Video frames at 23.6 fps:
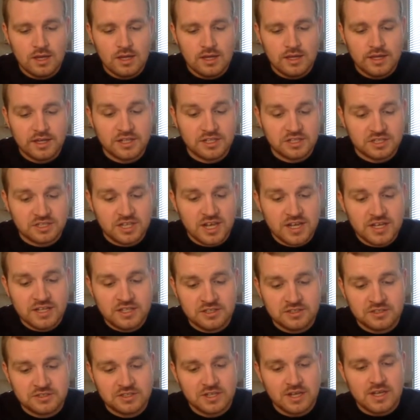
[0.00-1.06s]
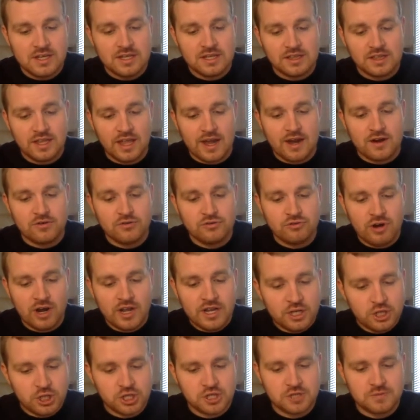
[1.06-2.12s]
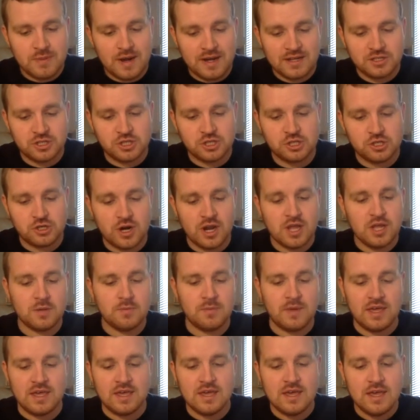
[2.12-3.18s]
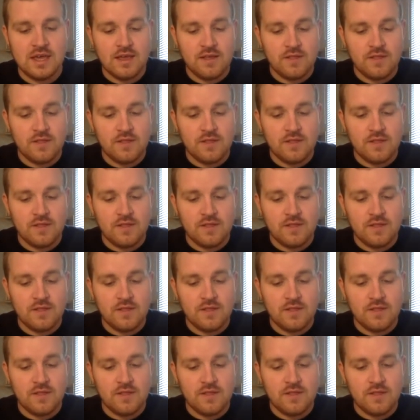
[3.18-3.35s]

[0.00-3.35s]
He sings, "Let a righteous man strike me,